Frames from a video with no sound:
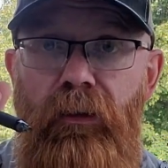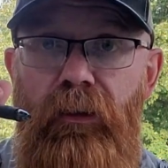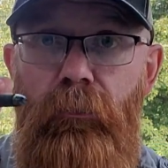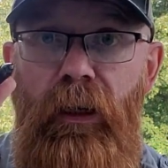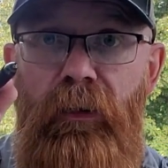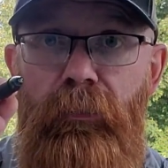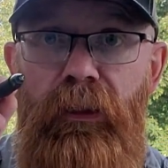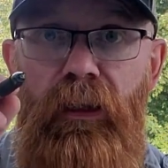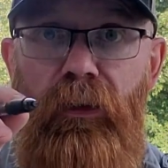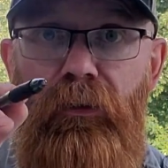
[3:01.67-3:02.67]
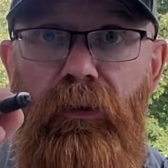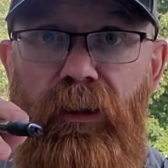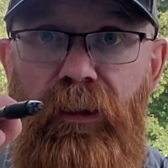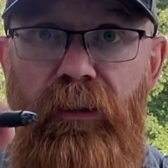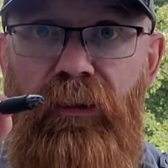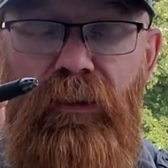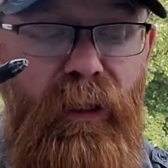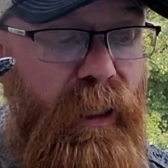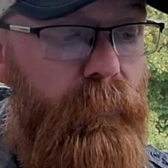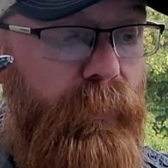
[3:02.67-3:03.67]
There might be other things
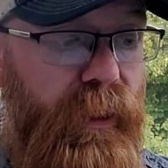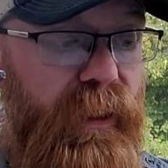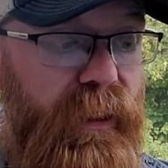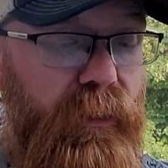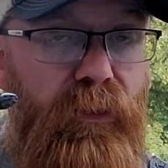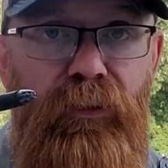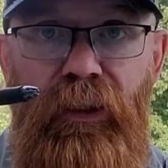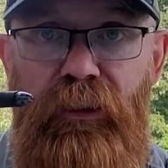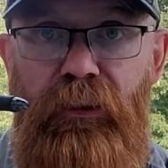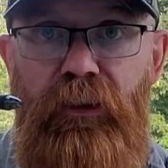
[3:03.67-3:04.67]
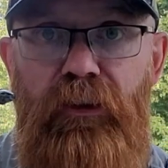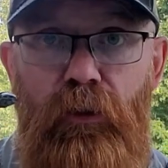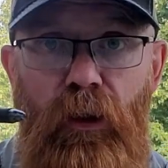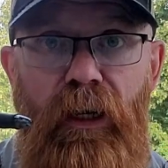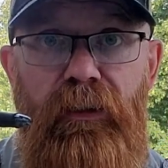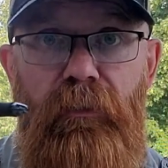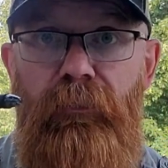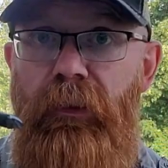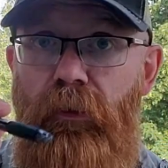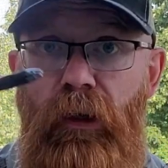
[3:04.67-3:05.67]
at play here than just trying to
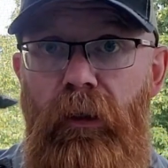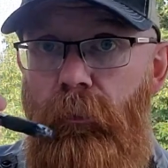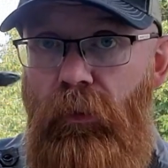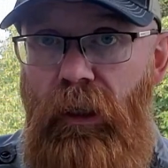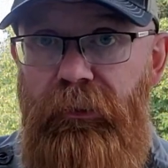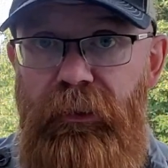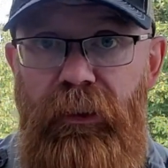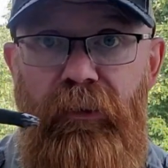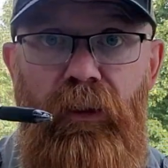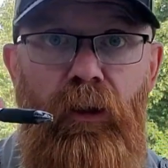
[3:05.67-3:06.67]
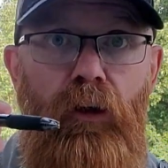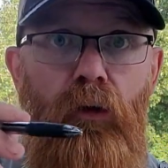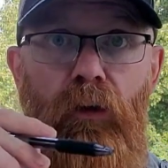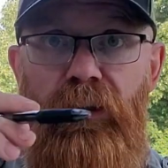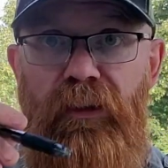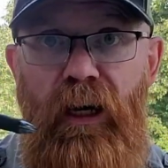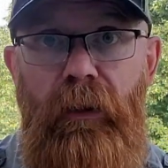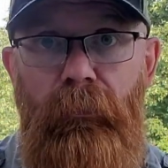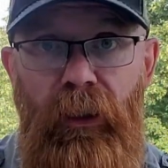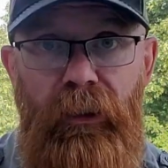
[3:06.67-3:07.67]
figure out a project or a
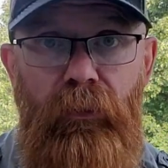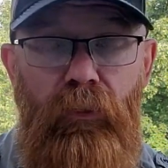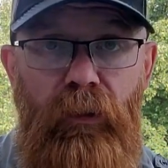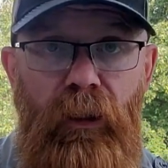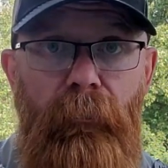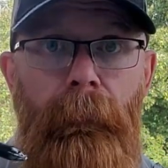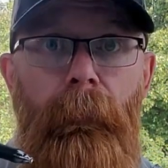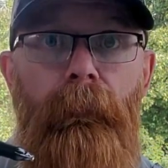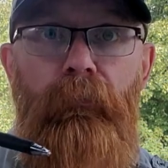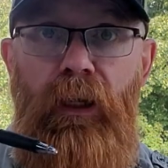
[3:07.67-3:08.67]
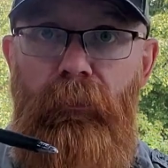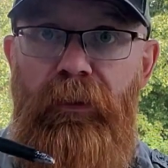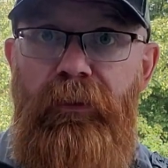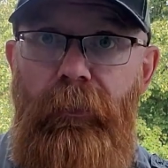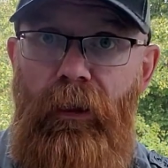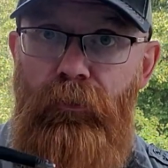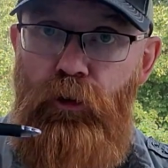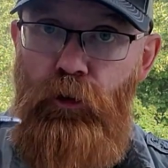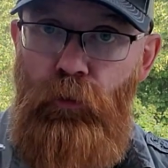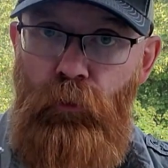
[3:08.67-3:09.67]
timeline. Okay, maybe it's about
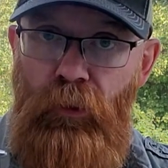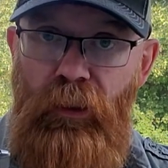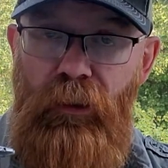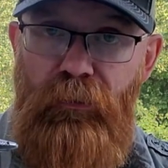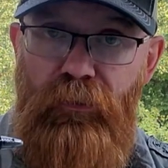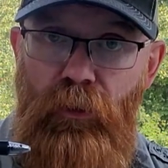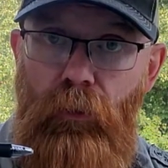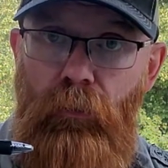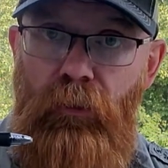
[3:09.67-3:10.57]
you, and so